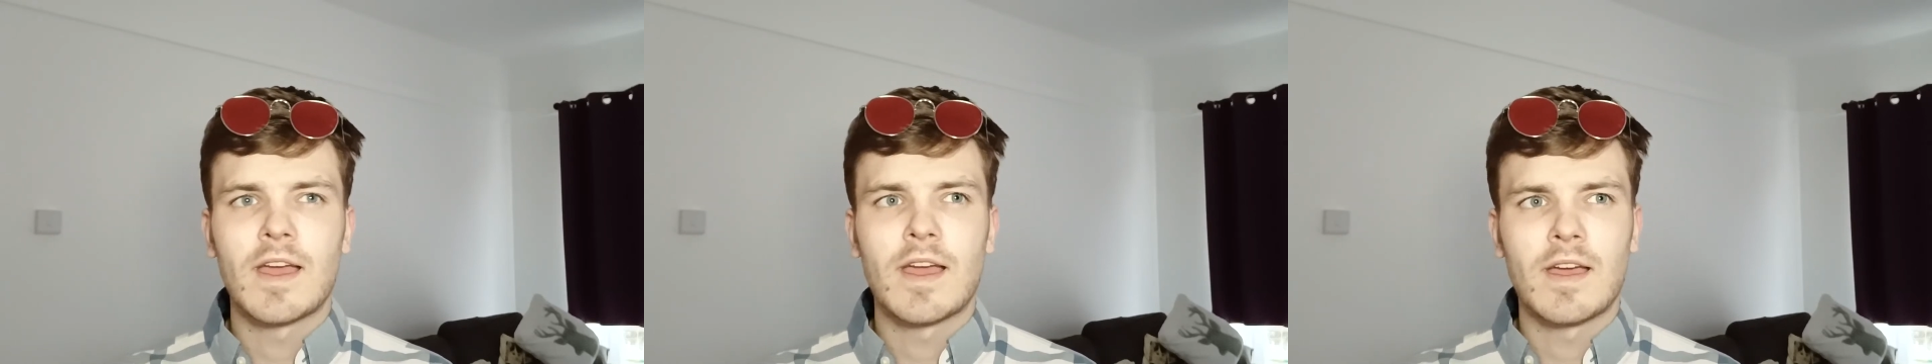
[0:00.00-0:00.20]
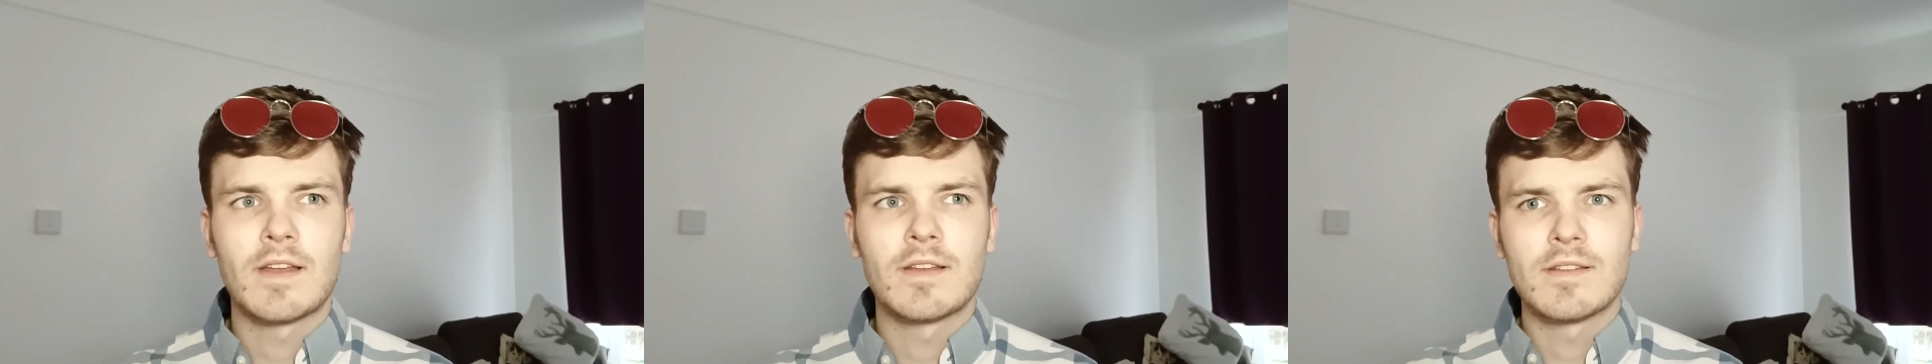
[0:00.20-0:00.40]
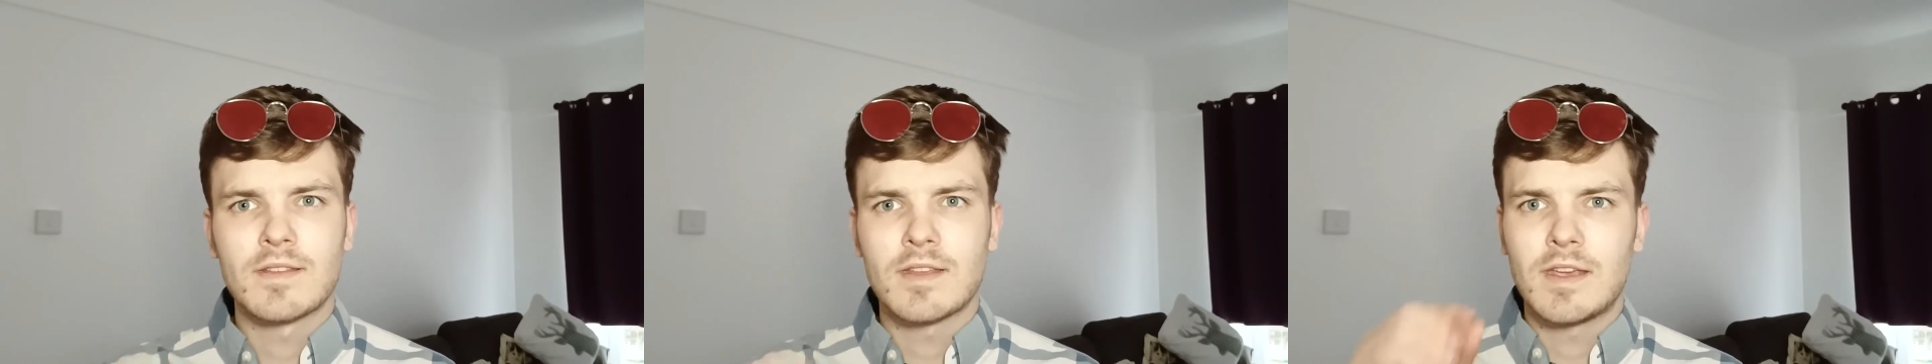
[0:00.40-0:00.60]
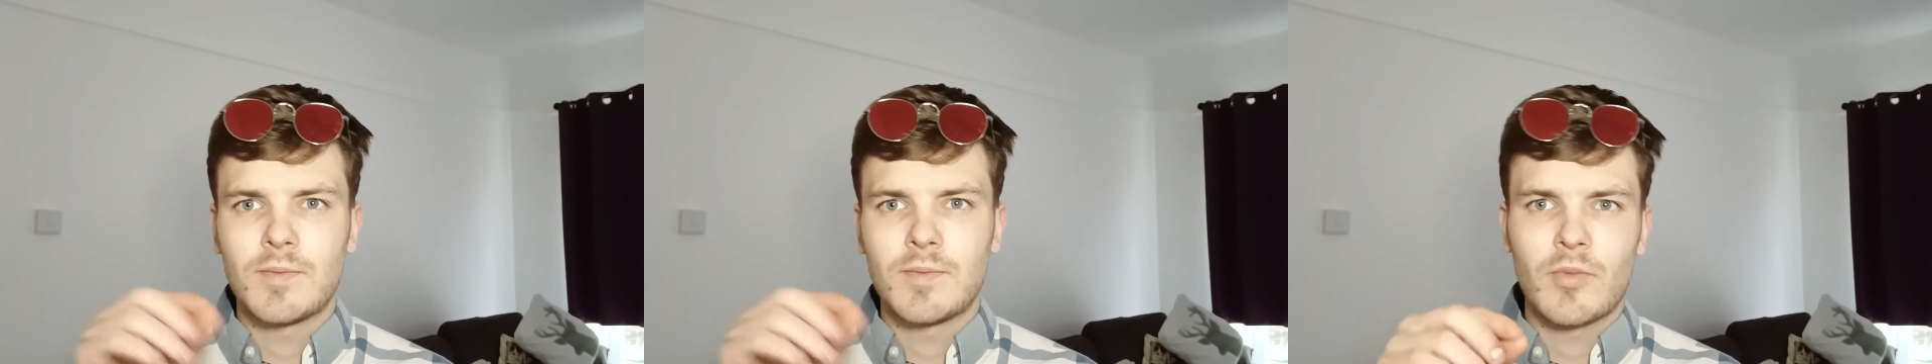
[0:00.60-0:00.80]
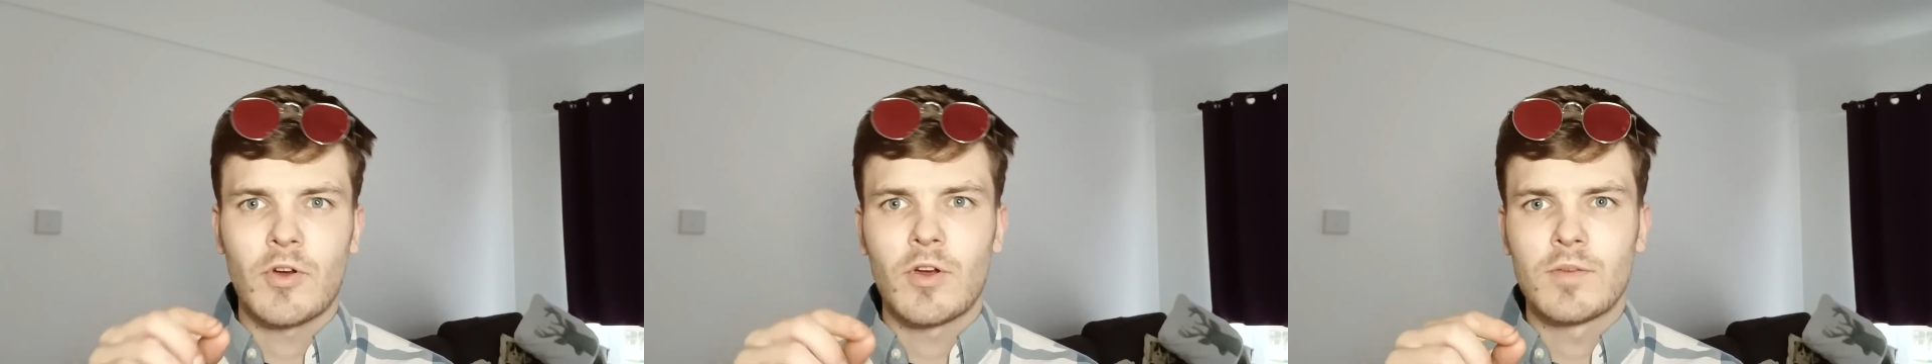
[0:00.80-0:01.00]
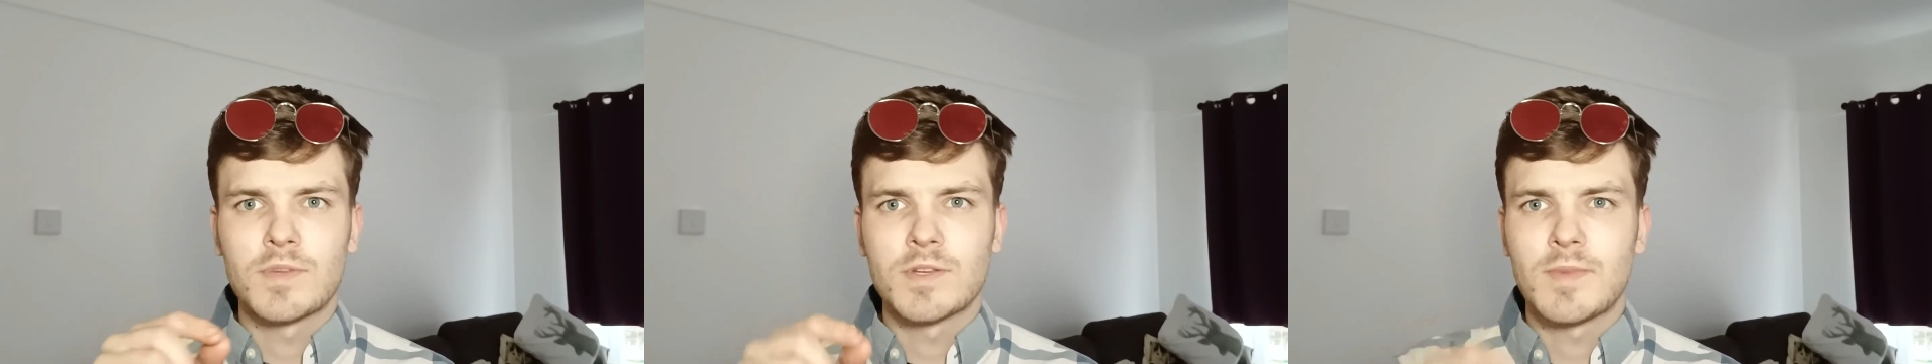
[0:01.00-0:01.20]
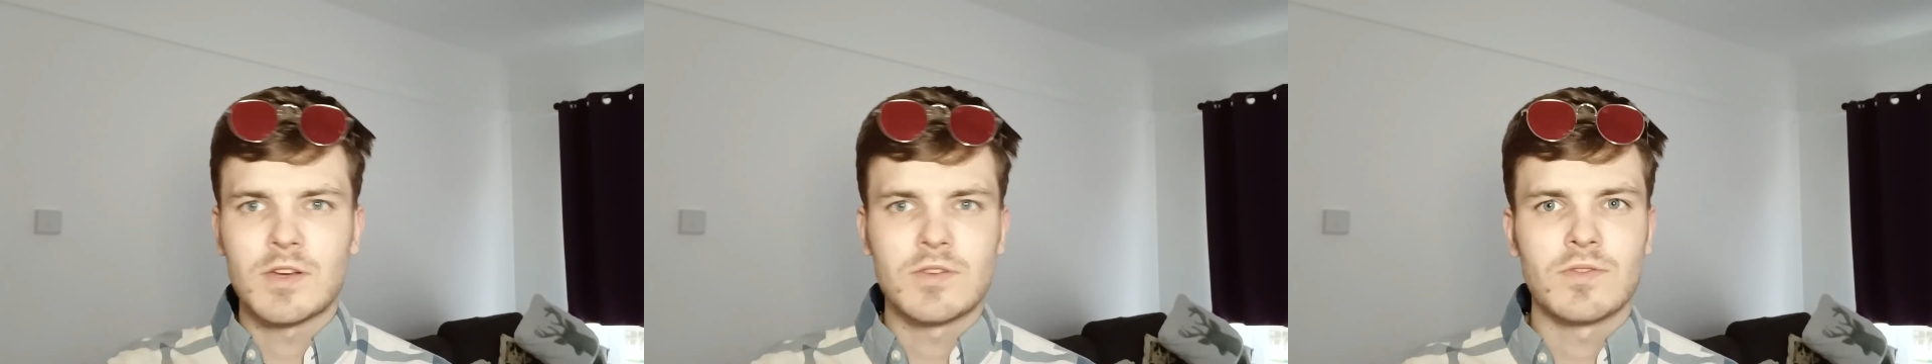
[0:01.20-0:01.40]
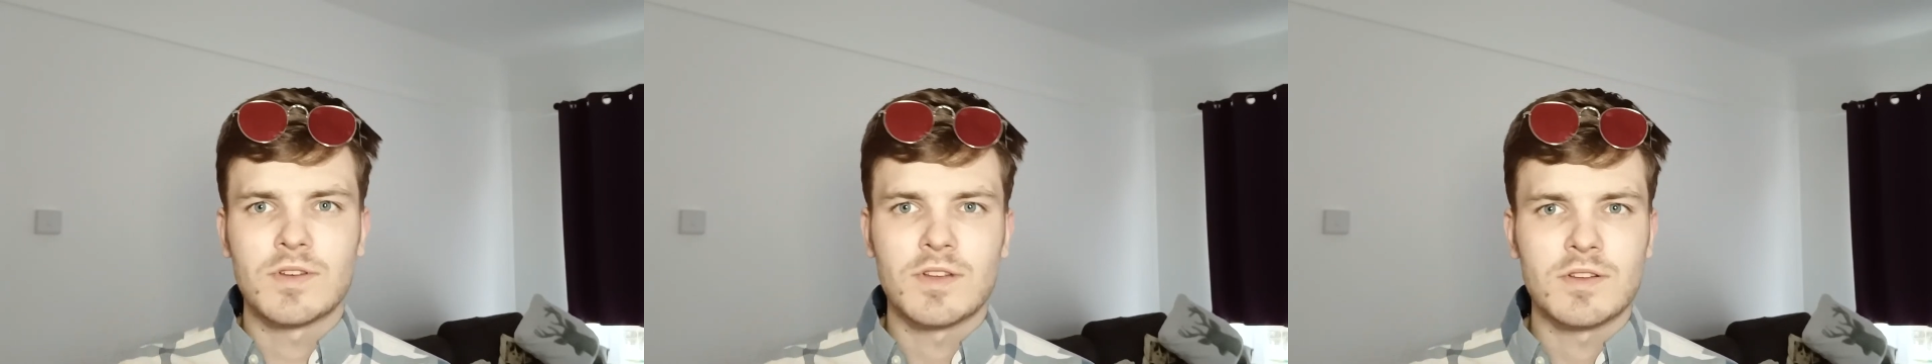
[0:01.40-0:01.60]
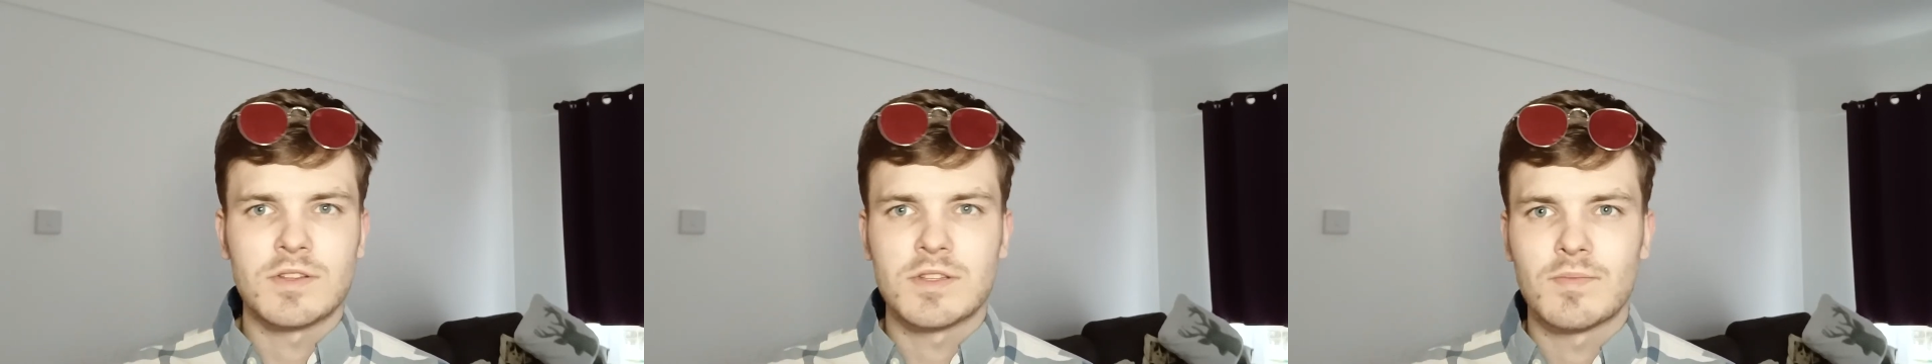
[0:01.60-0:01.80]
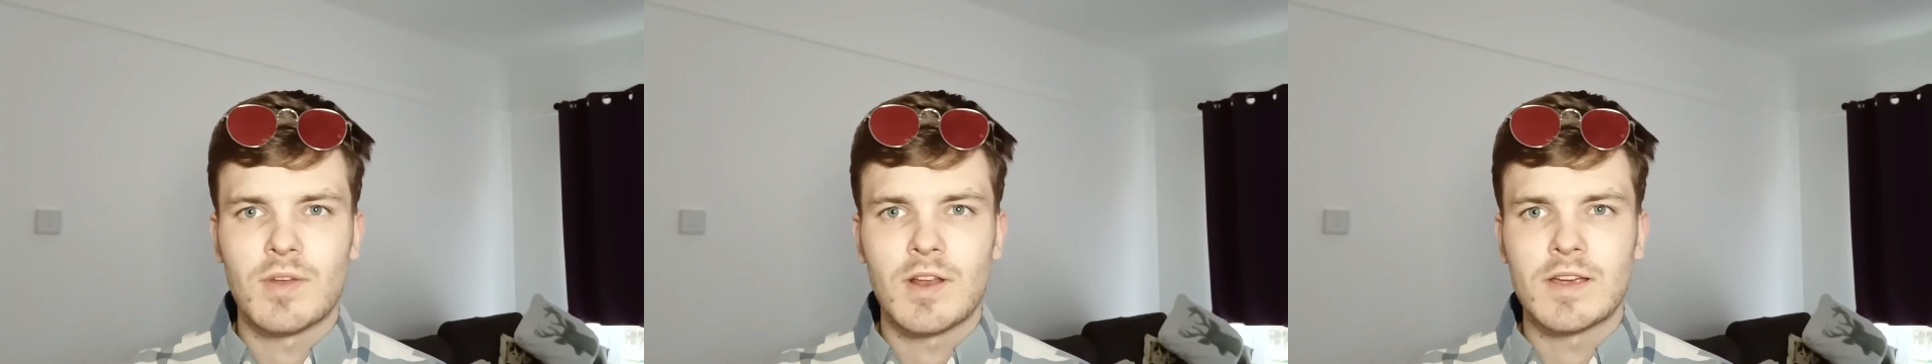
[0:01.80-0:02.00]
and the probe to make sure it
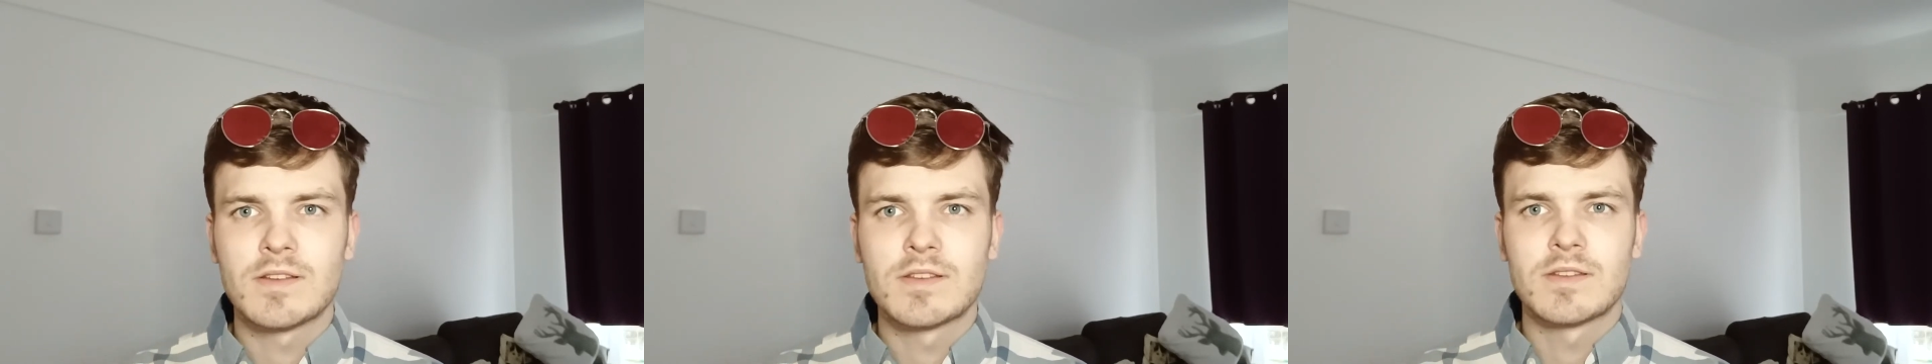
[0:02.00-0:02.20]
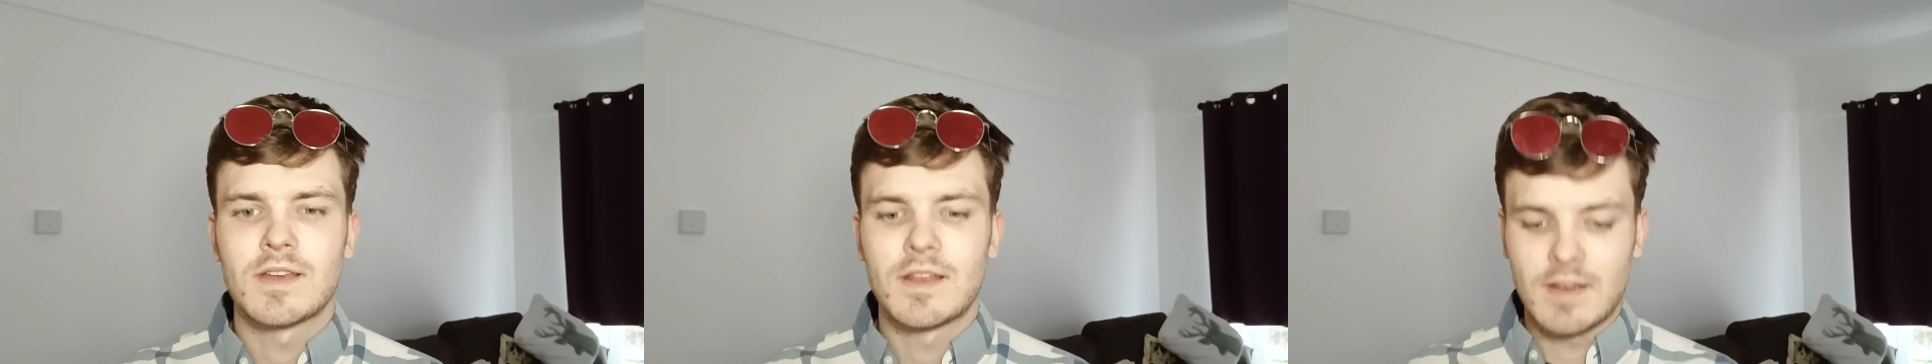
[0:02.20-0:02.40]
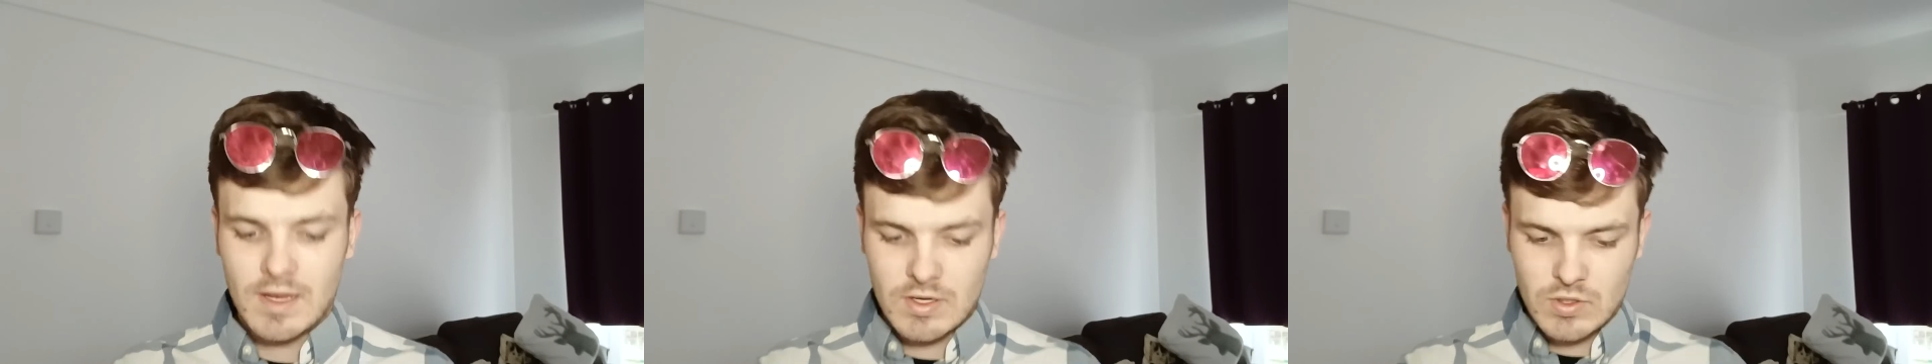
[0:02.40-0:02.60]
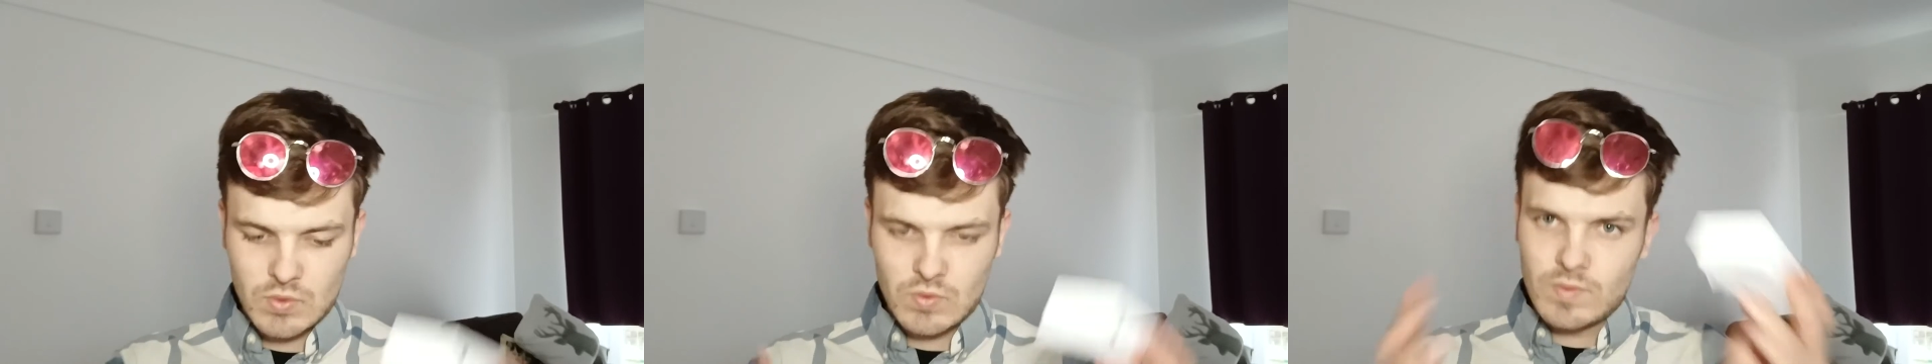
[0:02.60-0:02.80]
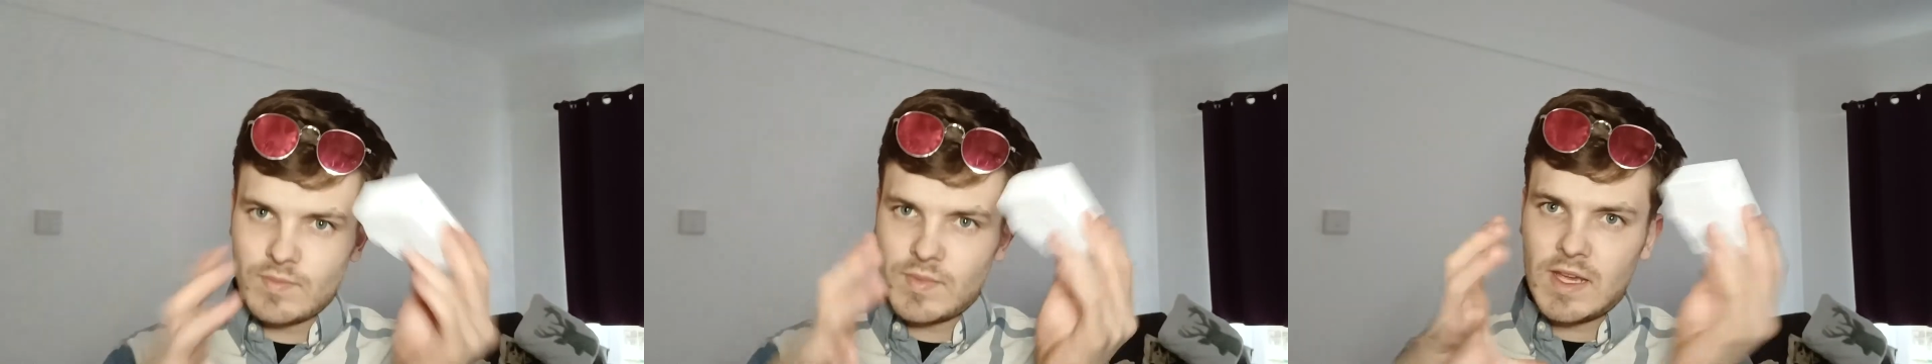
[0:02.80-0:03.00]
touches in place in the actual